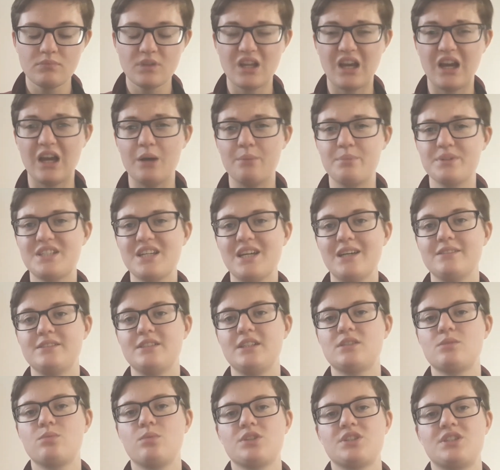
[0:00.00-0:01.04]
But yeah,
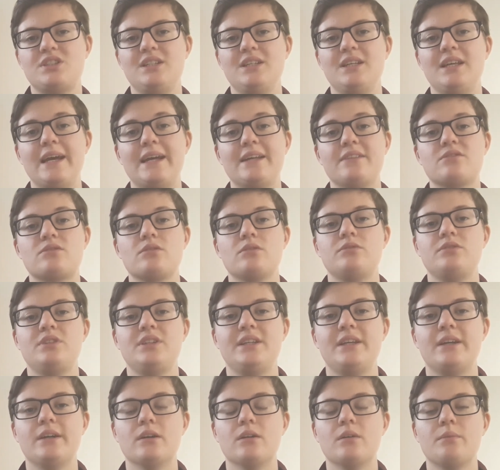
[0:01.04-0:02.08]
that was the end of the
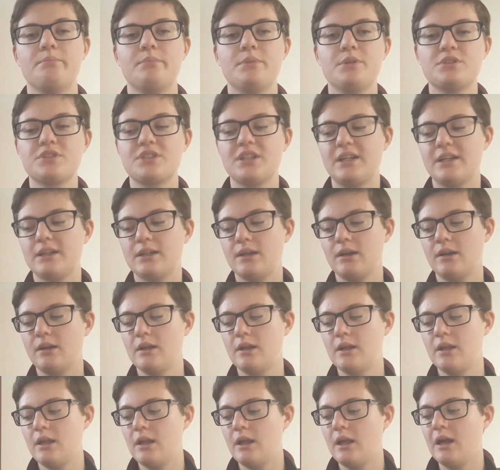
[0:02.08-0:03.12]
year book tag.
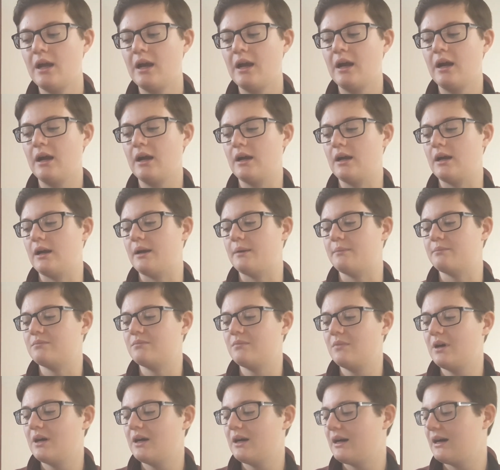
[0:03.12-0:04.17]
I
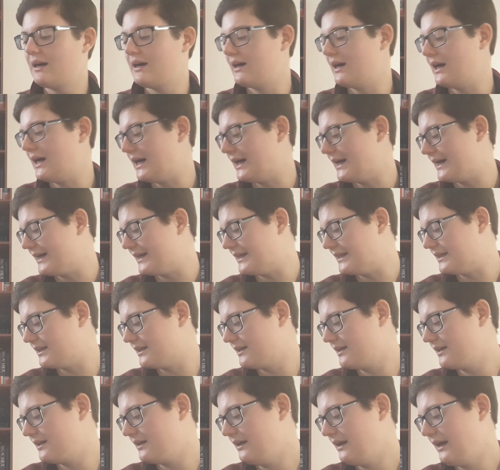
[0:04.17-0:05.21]

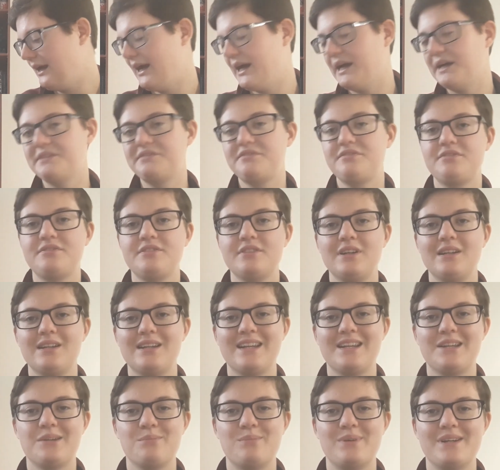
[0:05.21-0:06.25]
have a
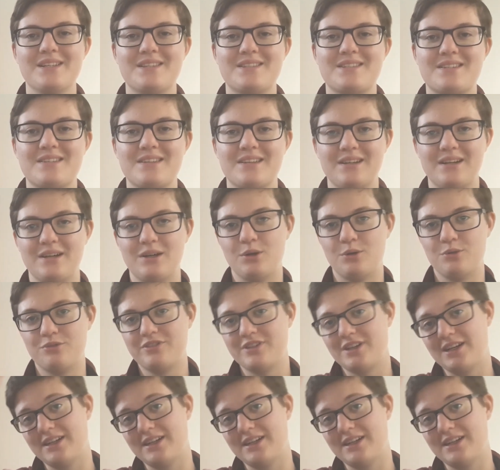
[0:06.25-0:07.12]
little bit of an